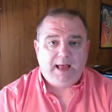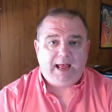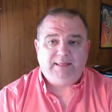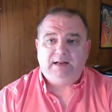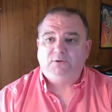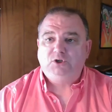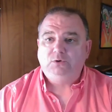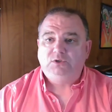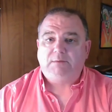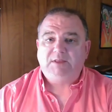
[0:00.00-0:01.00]
And then I'll
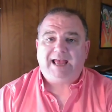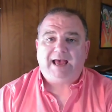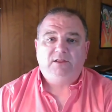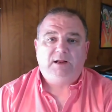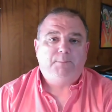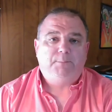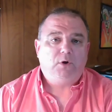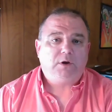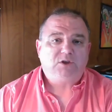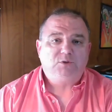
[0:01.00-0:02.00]
choose something out of their
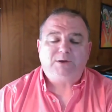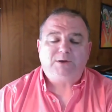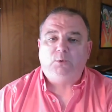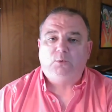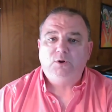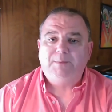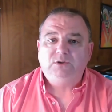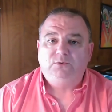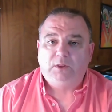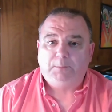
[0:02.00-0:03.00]
book, especially
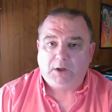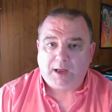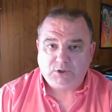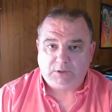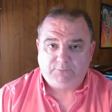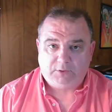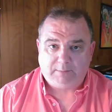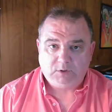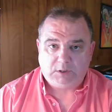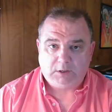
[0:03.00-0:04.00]
rudiments for the percussion for
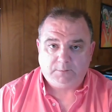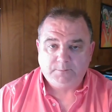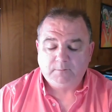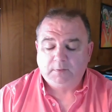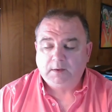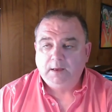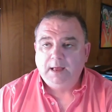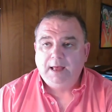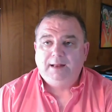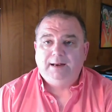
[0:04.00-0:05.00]
them to do.
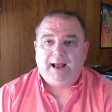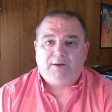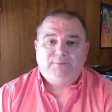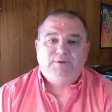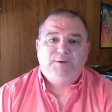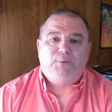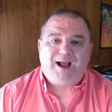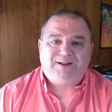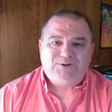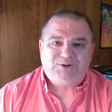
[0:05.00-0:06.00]
Now,
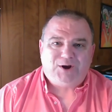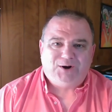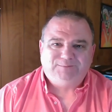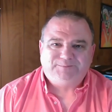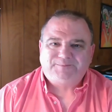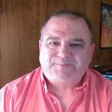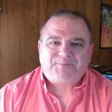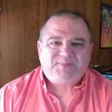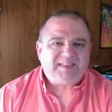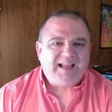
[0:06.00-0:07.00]
practice card.
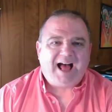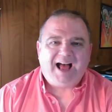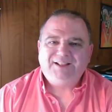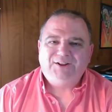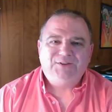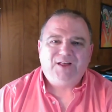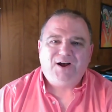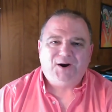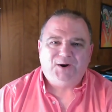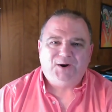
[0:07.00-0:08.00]
I learned the
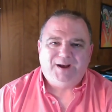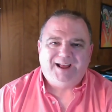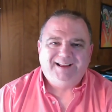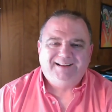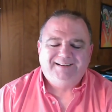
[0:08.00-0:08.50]
hard way